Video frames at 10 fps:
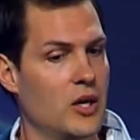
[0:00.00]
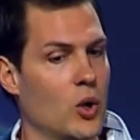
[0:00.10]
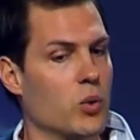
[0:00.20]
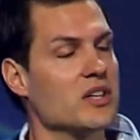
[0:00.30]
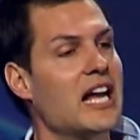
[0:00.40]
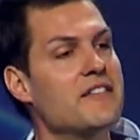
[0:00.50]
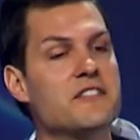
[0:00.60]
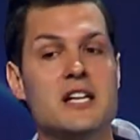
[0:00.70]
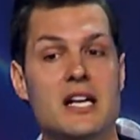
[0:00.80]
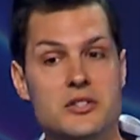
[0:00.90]
where life
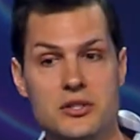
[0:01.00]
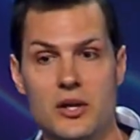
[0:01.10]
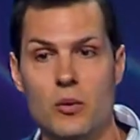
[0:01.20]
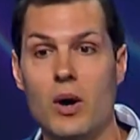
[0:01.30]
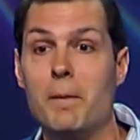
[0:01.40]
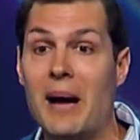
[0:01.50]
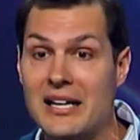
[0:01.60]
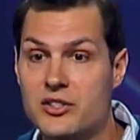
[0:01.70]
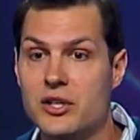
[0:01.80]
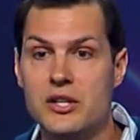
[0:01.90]
gets, what, back
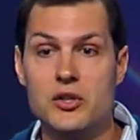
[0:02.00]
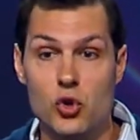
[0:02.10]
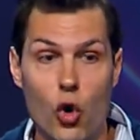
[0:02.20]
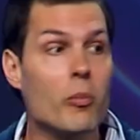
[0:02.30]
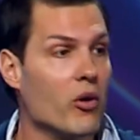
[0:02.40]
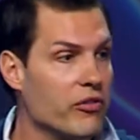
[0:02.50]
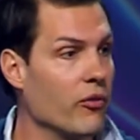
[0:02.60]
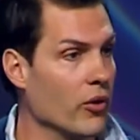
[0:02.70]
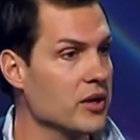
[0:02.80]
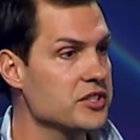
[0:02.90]
to normal
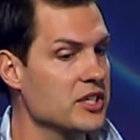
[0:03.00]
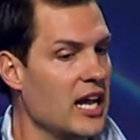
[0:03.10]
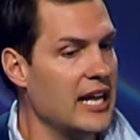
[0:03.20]
for us.